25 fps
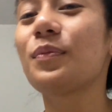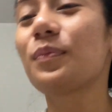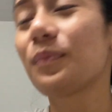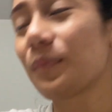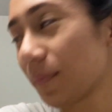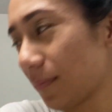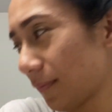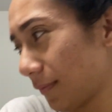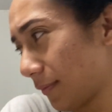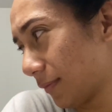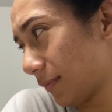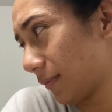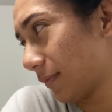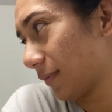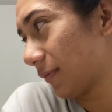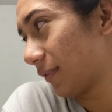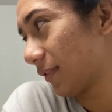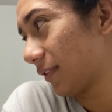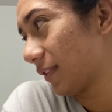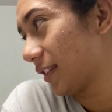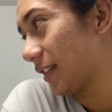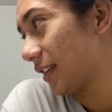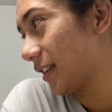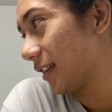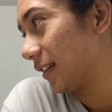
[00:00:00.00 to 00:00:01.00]
Oh,
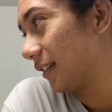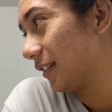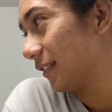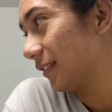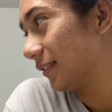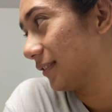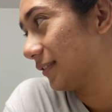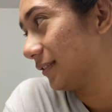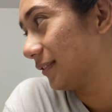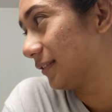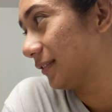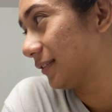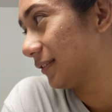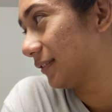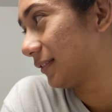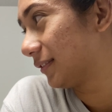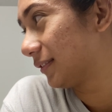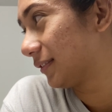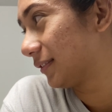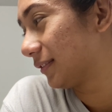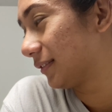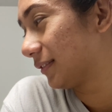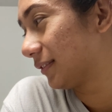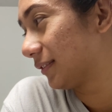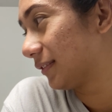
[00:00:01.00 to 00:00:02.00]
why the hell you
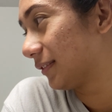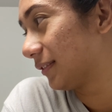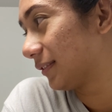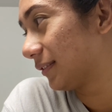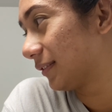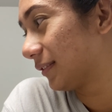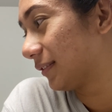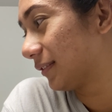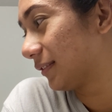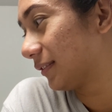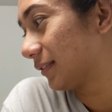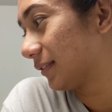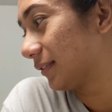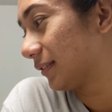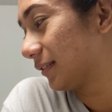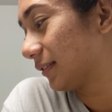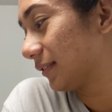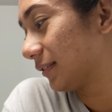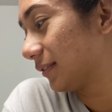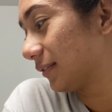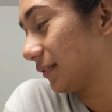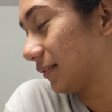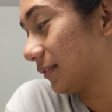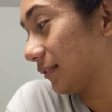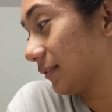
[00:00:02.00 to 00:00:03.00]
move this stuff?
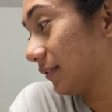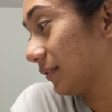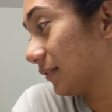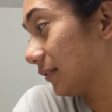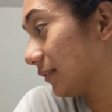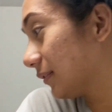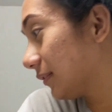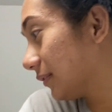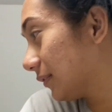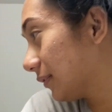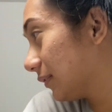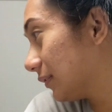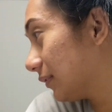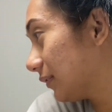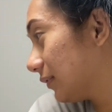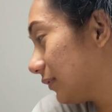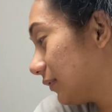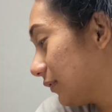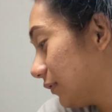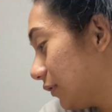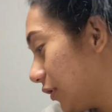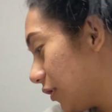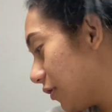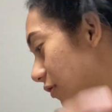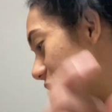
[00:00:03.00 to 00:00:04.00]
I want this stuff back here.
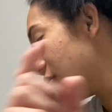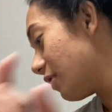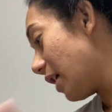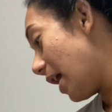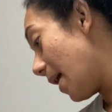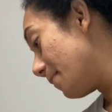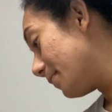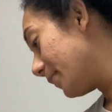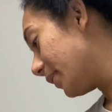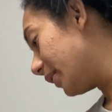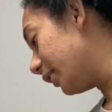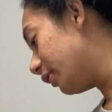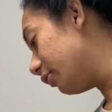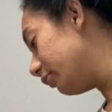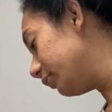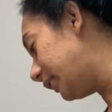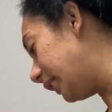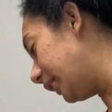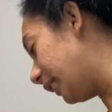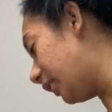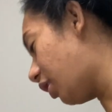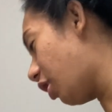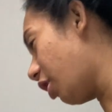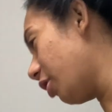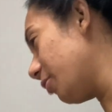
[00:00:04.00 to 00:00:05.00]
No, I'm gonna go
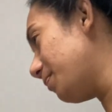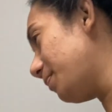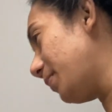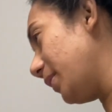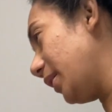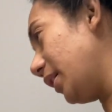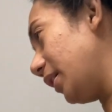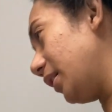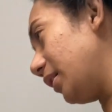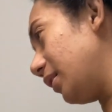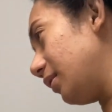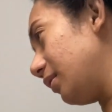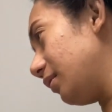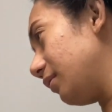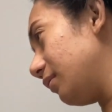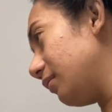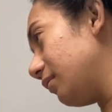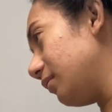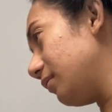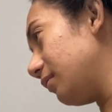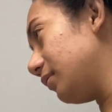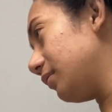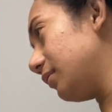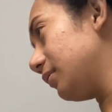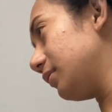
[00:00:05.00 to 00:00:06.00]
get carpet.
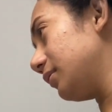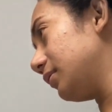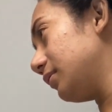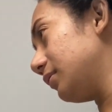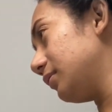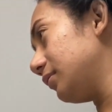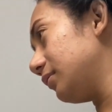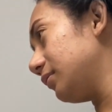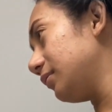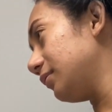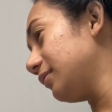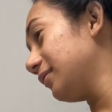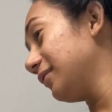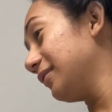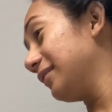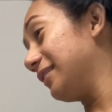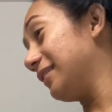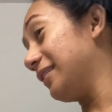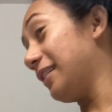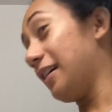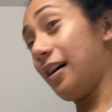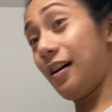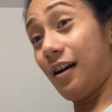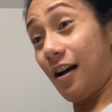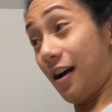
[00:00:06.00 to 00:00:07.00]
Where is it?
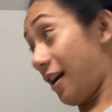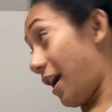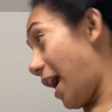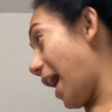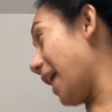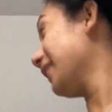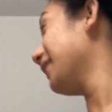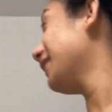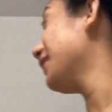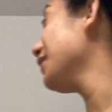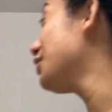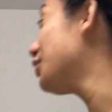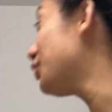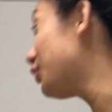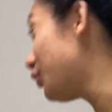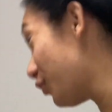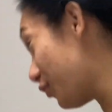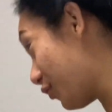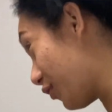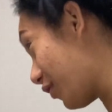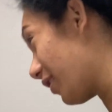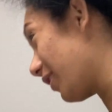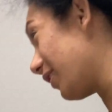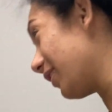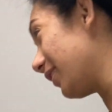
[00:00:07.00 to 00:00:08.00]
At the
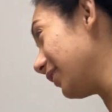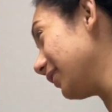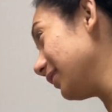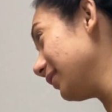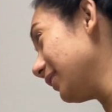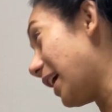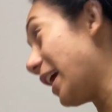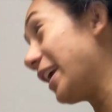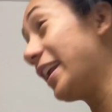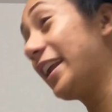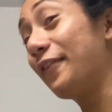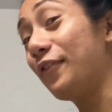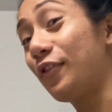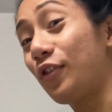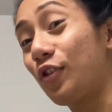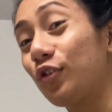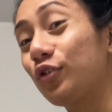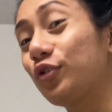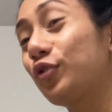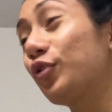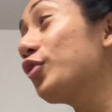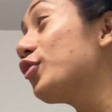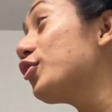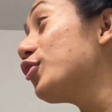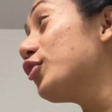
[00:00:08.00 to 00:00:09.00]
store. I, I never go
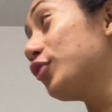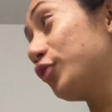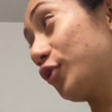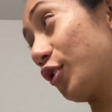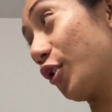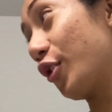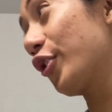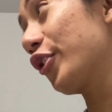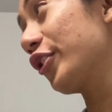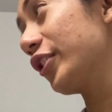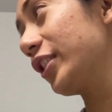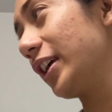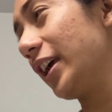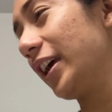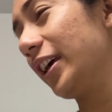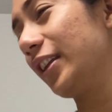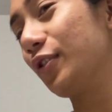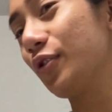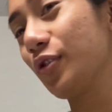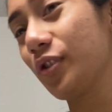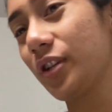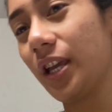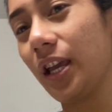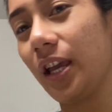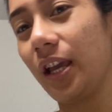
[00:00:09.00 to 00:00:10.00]
to the store yet,
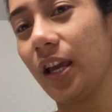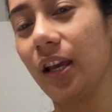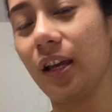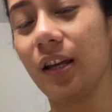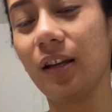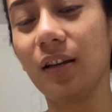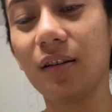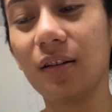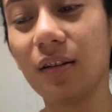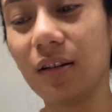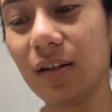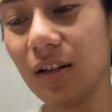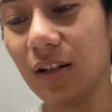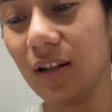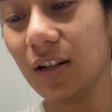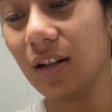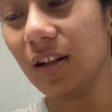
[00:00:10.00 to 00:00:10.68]
okay?